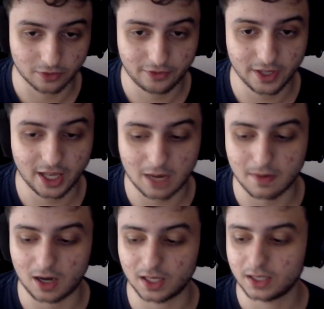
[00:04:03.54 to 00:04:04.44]
thinking
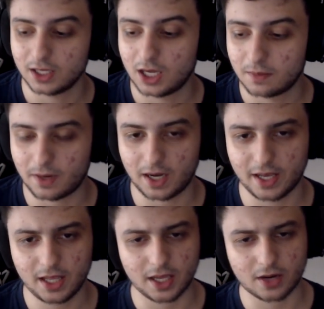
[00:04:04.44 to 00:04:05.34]
about it. But
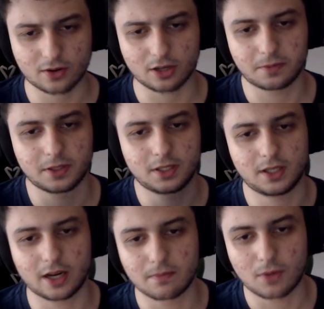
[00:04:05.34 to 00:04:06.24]
in Europe,
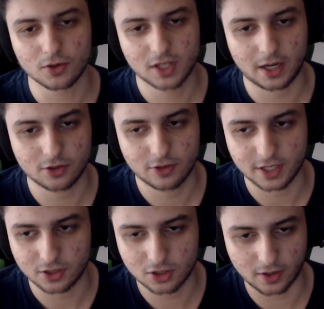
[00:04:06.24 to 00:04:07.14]
like most countries are
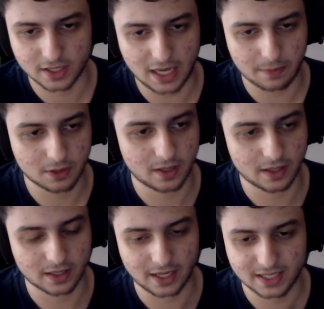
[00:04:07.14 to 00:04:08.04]
so
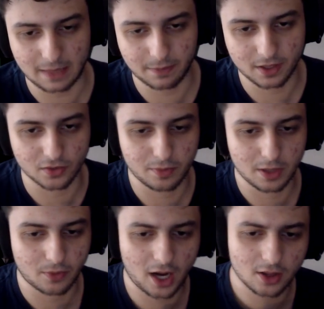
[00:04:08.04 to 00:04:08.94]
accepting of
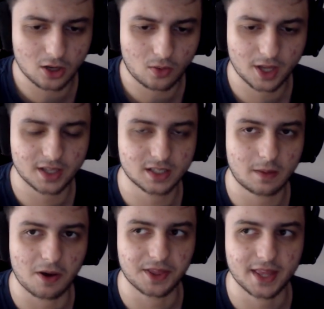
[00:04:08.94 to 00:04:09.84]
people. I don't know what it is
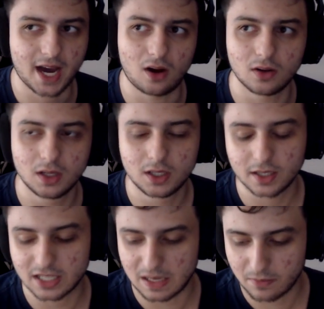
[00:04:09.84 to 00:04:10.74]
about now,
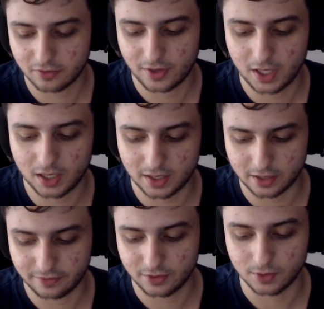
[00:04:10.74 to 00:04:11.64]
because I moved here like a
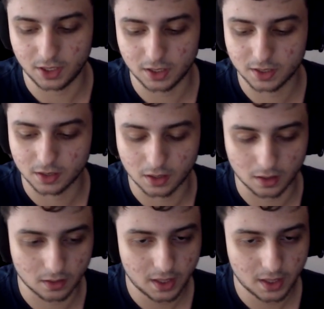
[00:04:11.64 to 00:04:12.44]
few years ago.